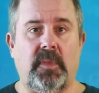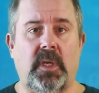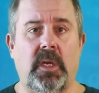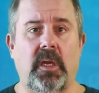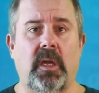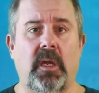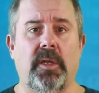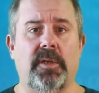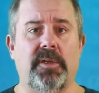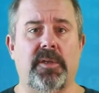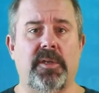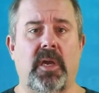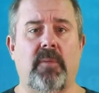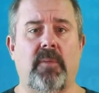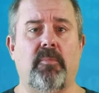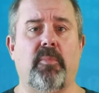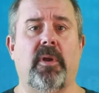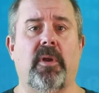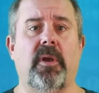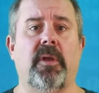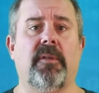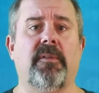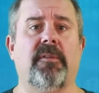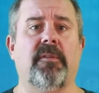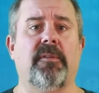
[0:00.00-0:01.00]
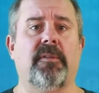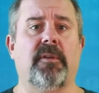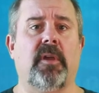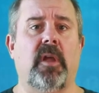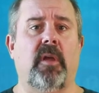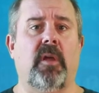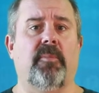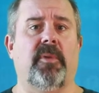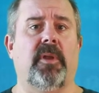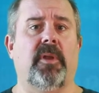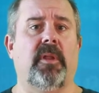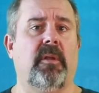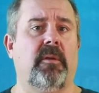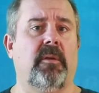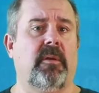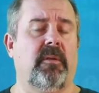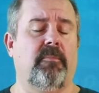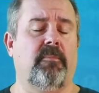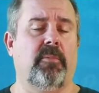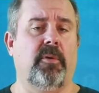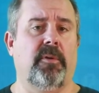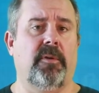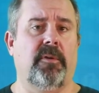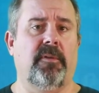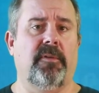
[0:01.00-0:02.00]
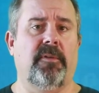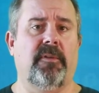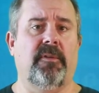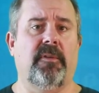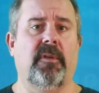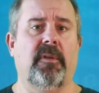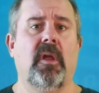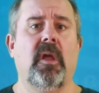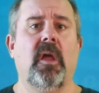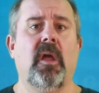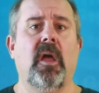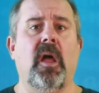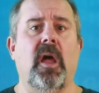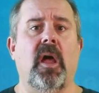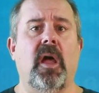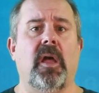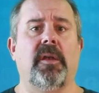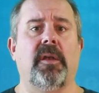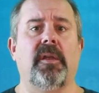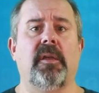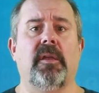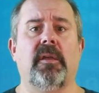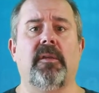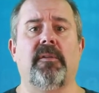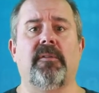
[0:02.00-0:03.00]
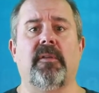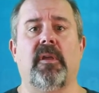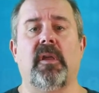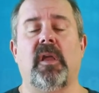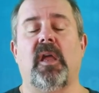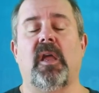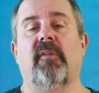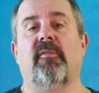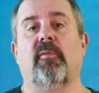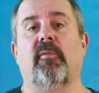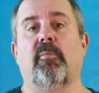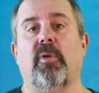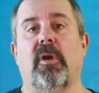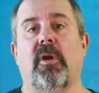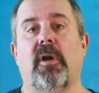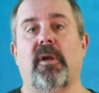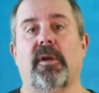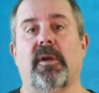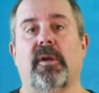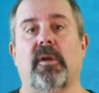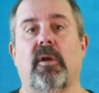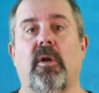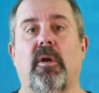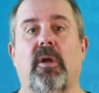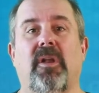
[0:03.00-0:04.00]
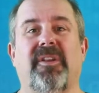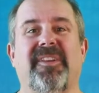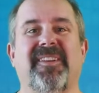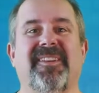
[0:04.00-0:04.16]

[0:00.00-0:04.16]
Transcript: JetBrains is a company that produces IDEs. They have a product called